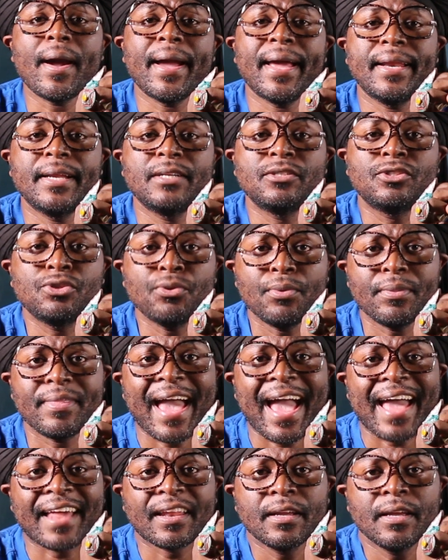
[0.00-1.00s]
ahead and do
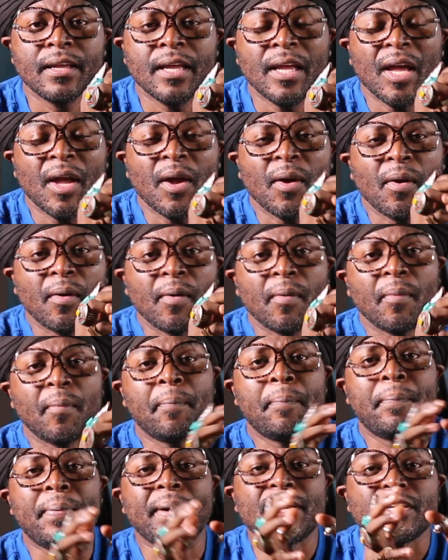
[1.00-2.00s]
that.
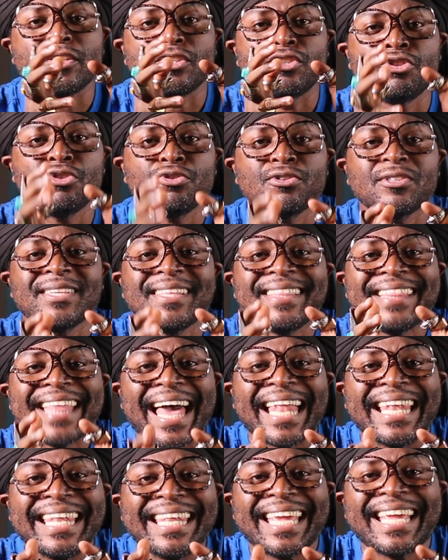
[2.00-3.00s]
But using
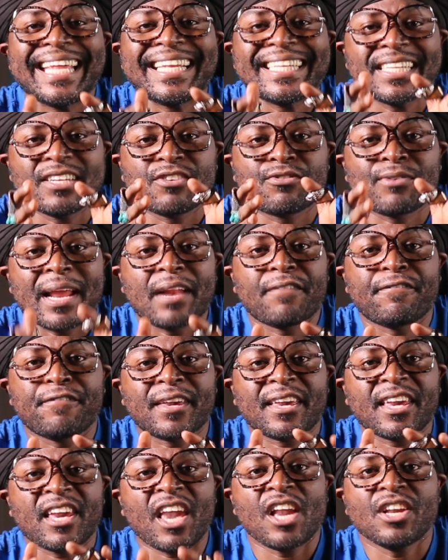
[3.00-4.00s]
that late
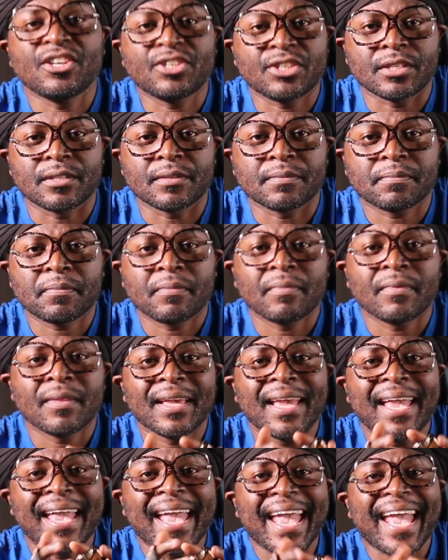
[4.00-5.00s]
gratification
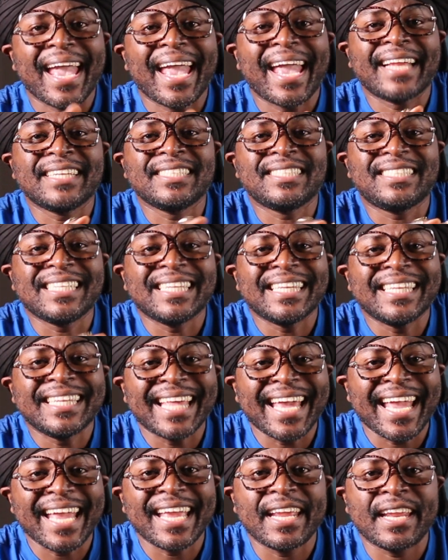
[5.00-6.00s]
and
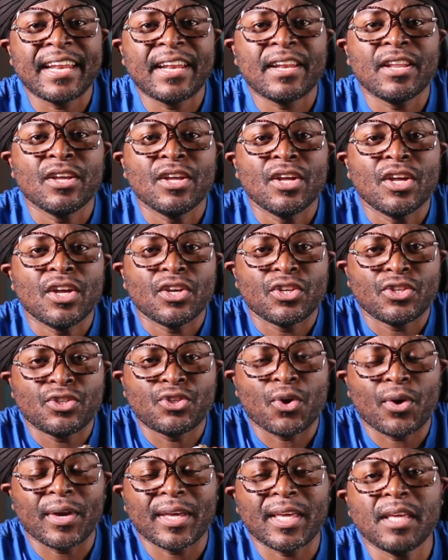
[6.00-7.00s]
delaying
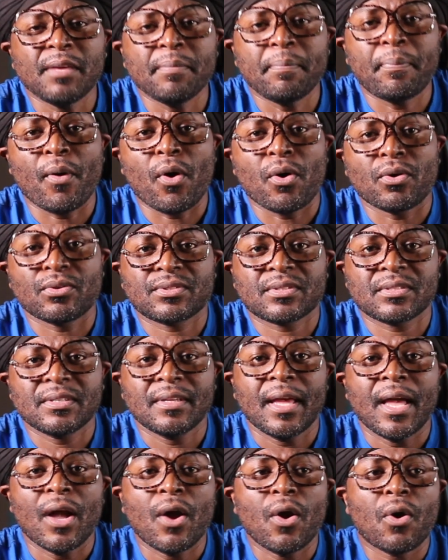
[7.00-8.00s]
your impulse
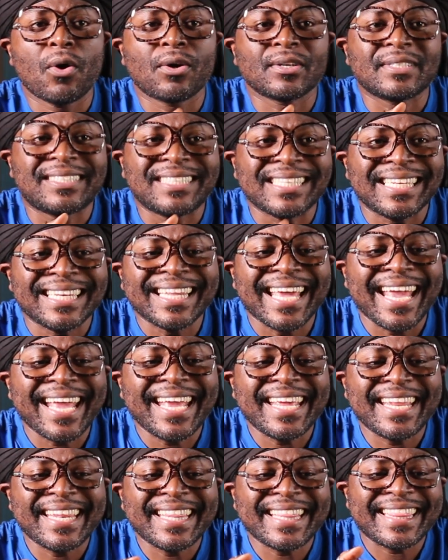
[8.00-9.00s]
or
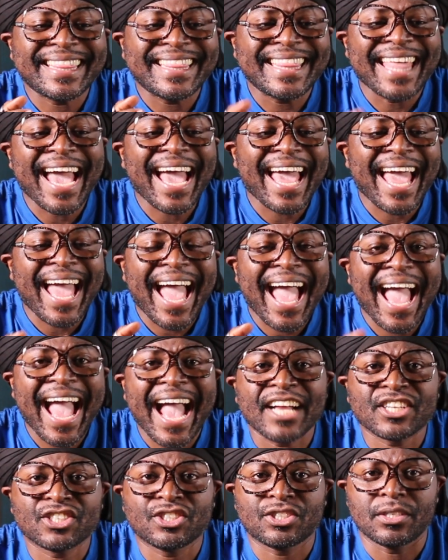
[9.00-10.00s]
delaying that
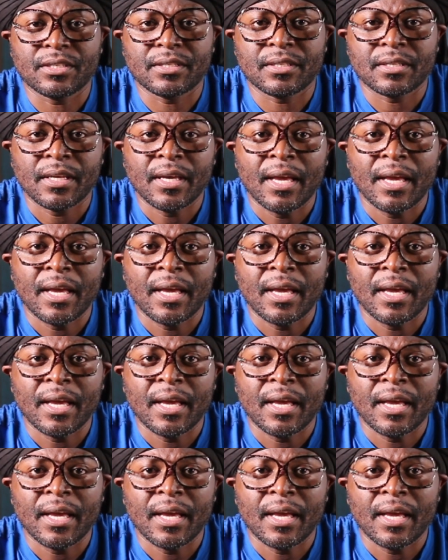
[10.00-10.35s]
action